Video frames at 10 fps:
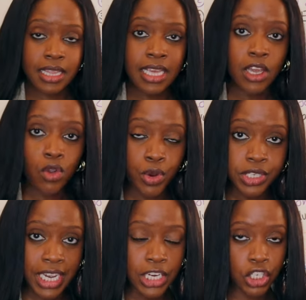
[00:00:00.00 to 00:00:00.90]
the
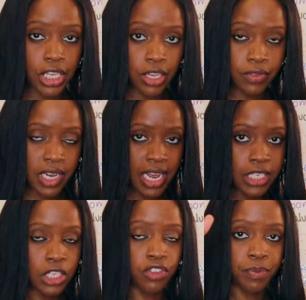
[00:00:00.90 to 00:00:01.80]
quotation that you've
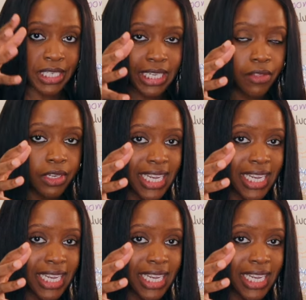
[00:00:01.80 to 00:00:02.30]
selected, you've picked out the